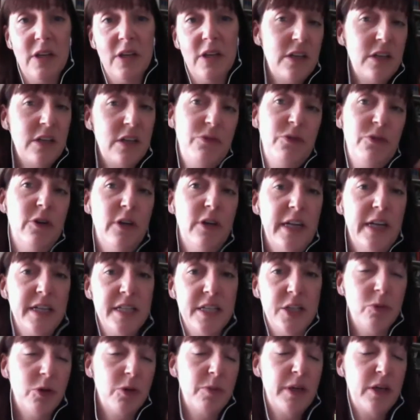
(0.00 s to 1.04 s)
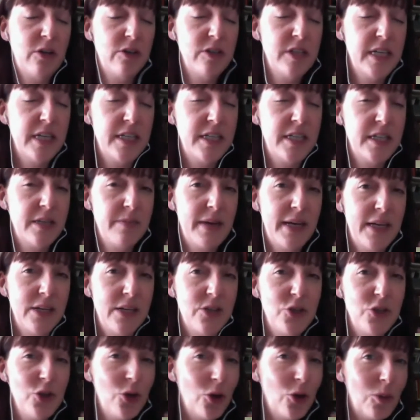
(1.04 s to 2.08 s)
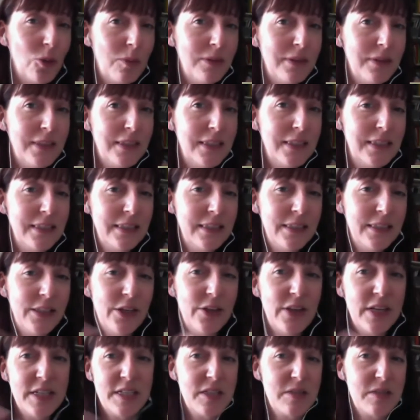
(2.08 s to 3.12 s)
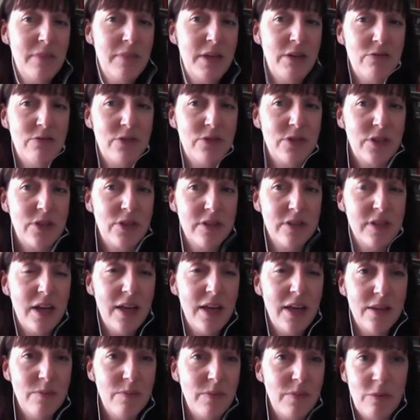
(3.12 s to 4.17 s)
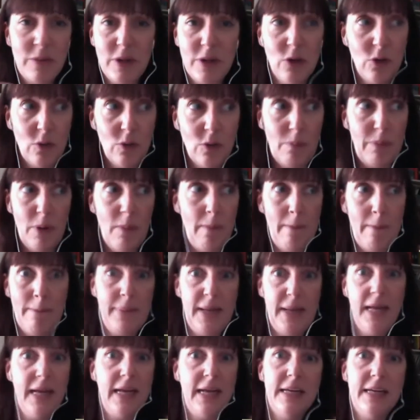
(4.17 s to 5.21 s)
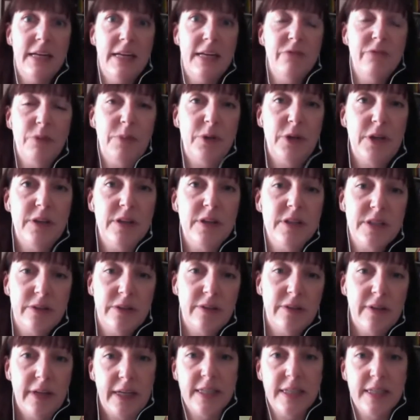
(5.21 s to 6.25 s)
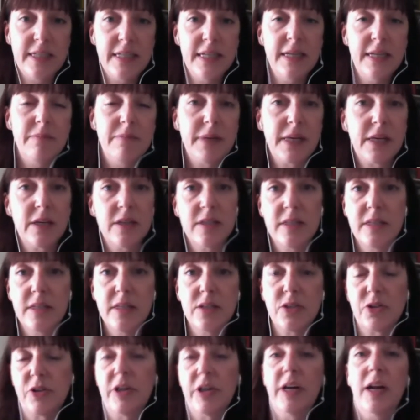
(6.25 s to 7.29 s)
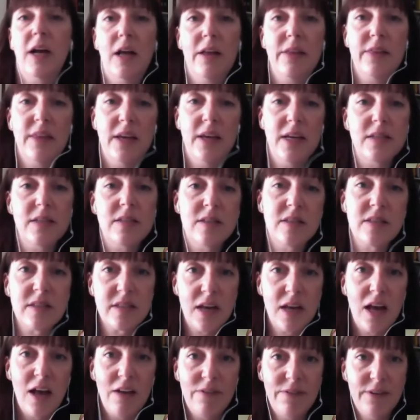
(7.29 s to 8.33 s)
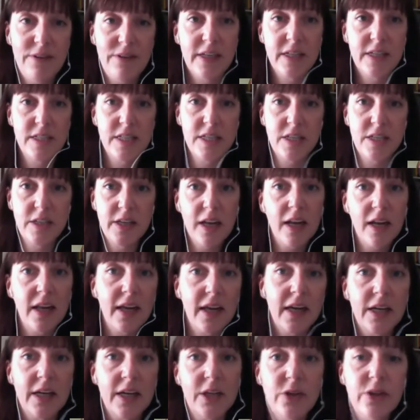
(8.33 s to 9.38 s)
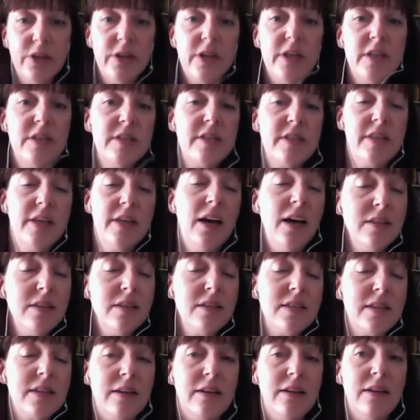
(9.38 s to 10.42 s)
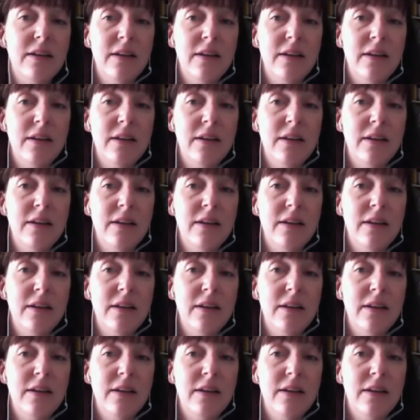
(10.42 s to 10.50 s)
if you're on LinkedIn, you want to be contacted about a job. You know, that doesn't mean results either, but we all bombard everybody that's on LinkedIn because there's 3,500 staff at LinkedIn yelling at you that it's the answer.